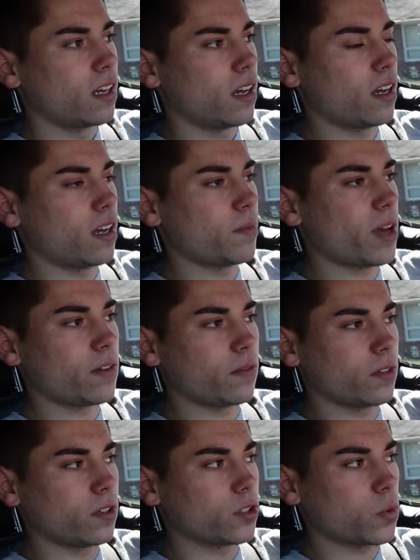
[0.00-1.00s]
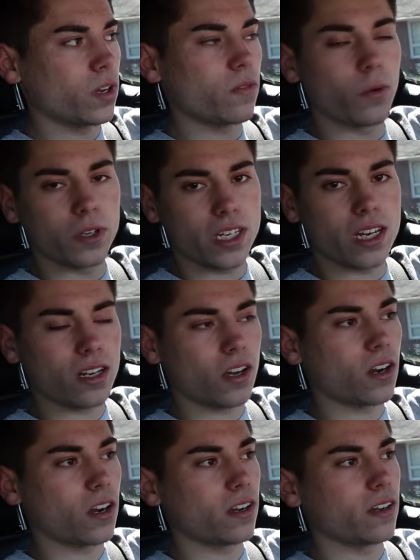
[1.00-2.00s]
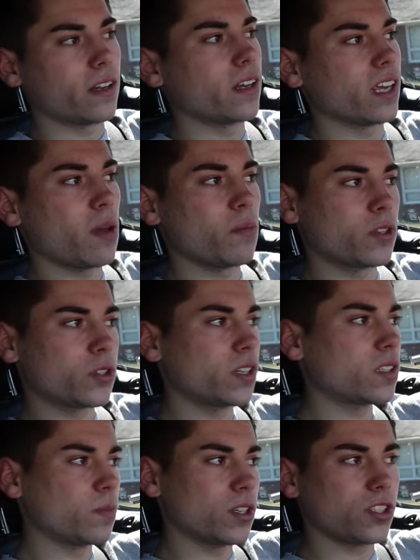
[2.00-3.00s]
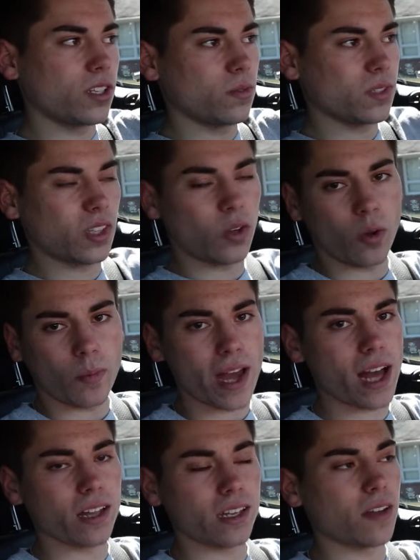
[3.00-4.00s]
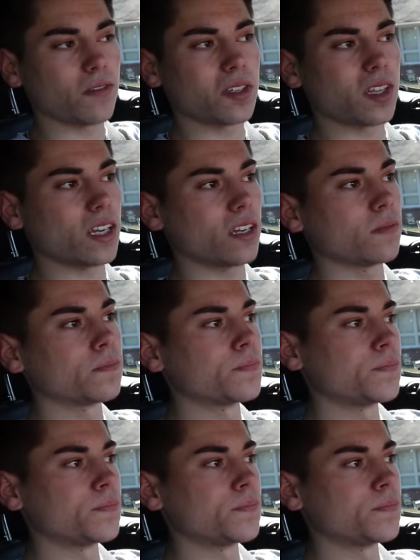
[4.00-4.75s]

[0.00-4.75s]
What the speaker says: out of a 2014 car, and it came with the transmission. It was the whole pallet and everything.